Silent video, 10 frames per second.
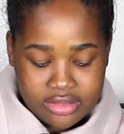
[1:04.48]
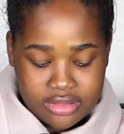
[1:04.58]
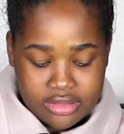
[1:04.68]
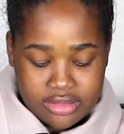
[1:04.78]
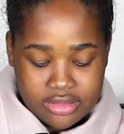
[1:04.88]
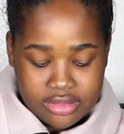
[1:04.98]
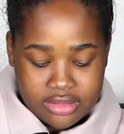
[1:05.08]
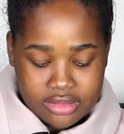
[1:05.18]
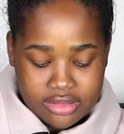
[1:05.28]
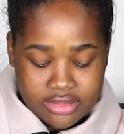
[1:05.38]

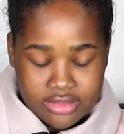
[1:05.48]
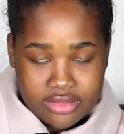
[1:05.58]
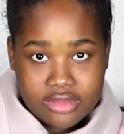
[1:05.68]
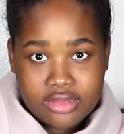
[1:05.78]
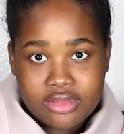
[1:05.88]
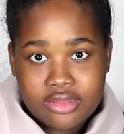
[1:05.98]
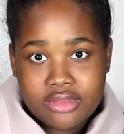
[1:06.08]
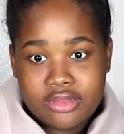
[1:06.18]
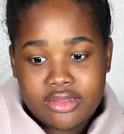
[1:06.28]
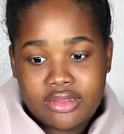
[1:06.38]

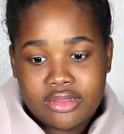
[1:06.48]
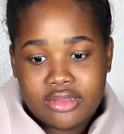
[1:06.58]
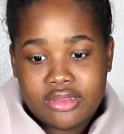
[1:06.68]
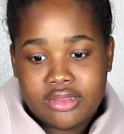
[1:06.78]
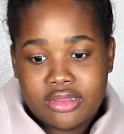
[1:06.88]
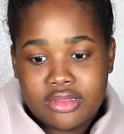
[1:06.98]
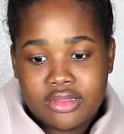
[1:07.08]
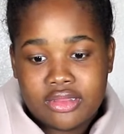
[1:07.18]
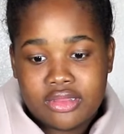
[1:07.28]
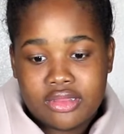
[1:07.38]

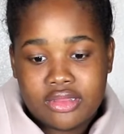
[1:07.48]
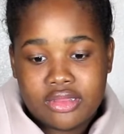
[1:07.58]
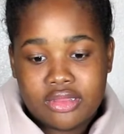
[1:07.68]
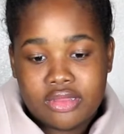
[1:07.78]
No words are spoken by the person on screen.